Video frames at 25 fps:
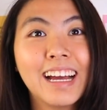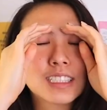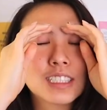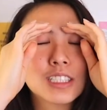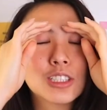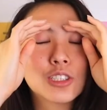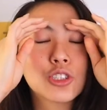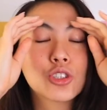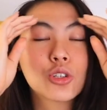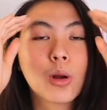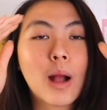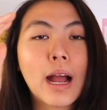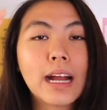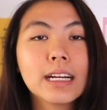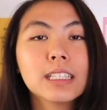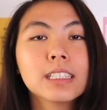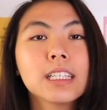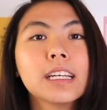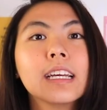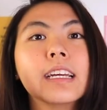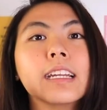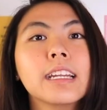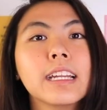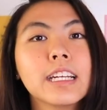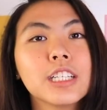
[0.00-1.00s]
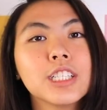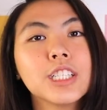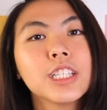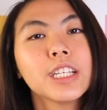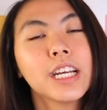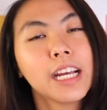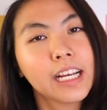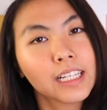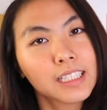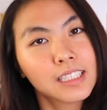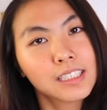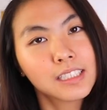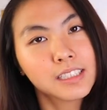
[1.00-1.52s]
just tried to
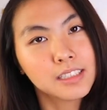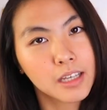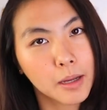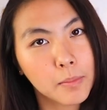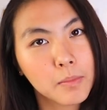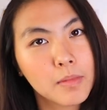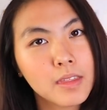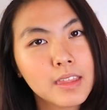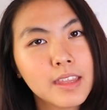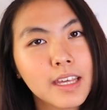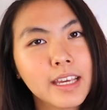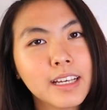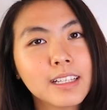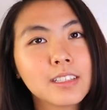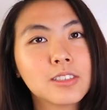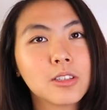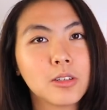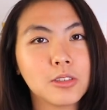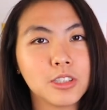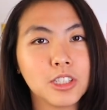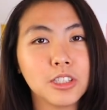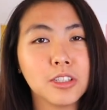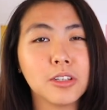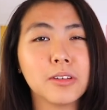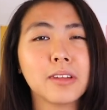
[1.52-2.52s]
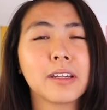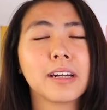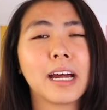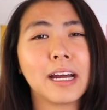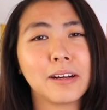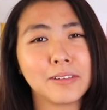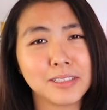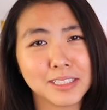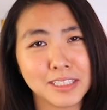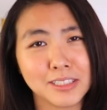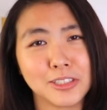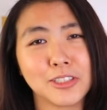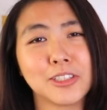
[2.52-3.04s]
initiate something so she knew that I
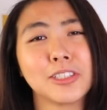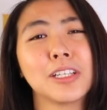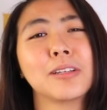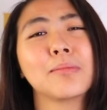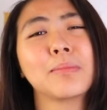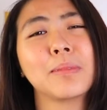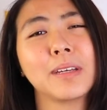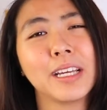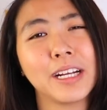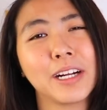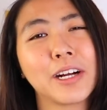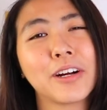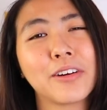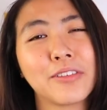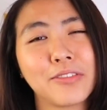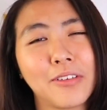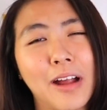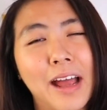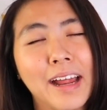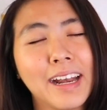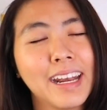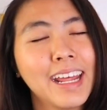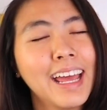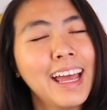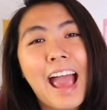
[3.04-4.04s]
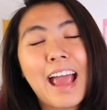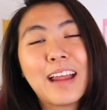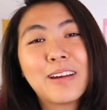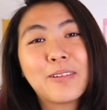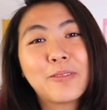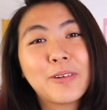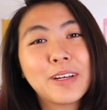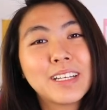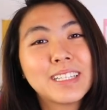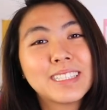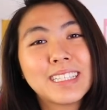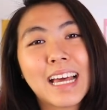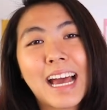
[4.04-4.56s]
was interested in being her friend
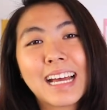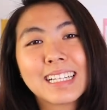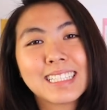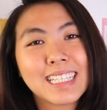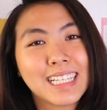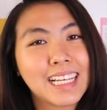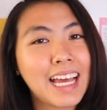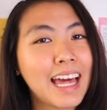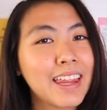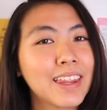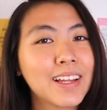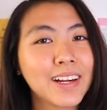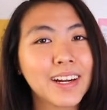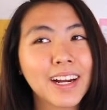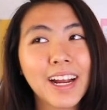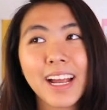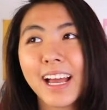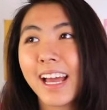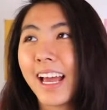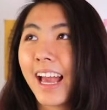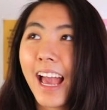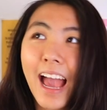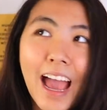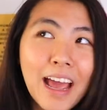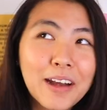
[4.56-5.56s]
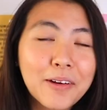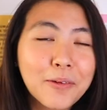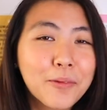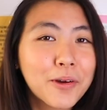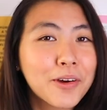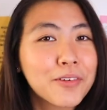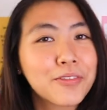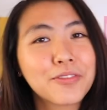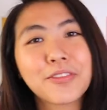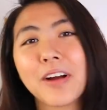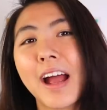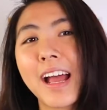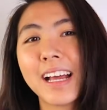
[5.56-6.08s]
and we sat together and
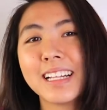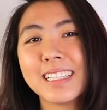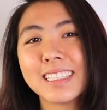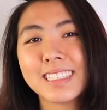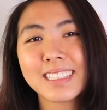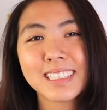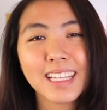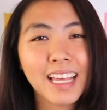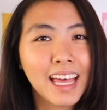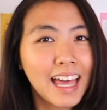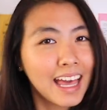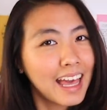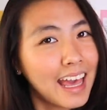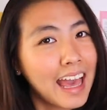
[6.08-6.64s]
we're friends